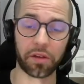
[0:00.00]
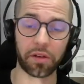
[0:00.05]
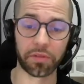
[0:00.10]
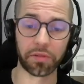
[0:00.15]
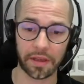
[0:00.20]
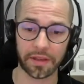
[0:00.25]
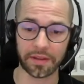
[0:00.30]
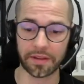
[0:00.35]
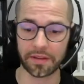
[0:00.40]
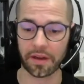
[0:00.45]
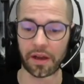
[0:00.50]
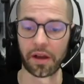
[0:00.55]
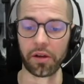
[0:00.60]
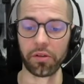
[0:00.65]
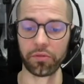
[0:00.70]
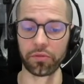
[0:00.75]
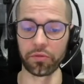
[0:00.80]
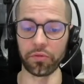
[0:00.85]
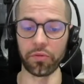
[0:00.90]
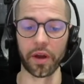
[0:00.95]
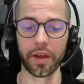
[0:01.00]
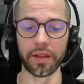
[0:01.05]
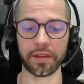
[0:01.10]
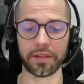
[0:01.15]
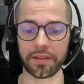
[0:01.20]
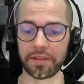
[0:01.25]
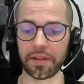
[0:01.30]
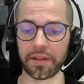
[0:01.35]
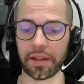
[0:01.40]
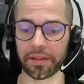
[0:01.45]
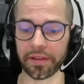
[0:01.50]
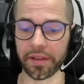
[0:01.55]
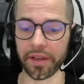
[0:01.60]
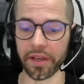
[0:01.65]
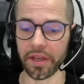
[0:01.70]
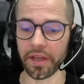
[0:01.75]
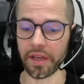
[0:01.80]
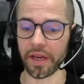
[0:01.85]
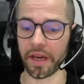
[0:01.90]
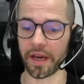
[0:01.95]
How do I did
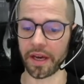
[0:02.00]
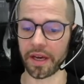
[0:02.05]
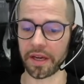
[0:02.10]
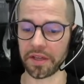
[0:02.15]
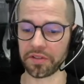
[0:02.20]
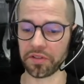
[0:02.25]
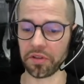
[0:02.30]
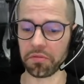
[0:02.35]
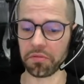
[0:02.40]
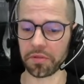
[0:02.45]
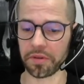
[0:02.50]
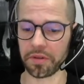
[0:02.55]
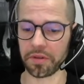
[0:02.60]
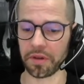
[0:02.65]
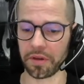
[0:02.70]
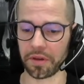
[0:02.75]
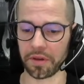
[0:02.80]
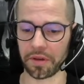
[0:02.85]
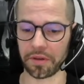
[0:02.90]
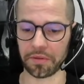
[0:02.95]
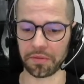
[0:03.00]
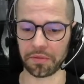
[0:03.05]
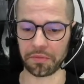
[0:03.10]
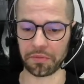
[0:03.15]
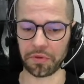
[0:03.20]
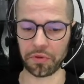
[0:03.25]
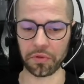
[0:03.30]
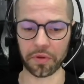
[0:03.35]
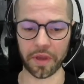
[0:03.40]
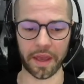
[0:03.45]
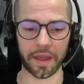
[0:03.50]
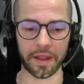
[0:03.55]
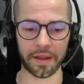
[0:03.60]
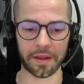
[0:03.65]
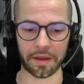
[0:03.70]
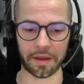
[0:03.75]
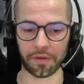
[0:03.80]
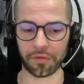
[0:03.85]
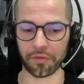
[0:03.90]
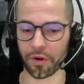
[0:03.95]
that? So you
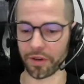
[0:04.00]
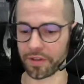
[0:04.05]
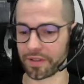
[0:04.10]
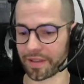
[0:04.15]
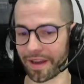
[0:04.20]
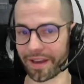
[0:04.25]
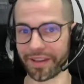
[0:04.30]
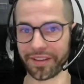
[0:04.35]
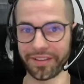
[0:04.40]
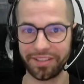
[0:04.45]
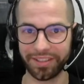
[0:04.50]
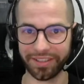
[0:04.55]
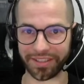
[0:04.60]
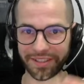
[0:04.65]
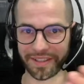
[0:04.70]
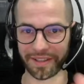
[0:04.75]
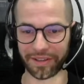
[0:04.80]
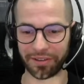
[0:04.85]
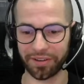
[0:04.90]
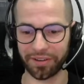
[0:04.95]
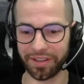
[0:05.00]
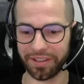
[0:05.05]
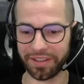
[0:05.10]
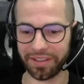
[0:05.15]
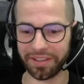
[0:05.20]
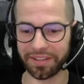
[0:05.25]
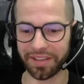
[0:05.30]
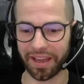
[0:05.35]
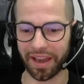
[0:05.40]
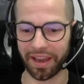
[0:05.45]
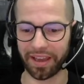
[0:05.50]
can, of course, I just look at it.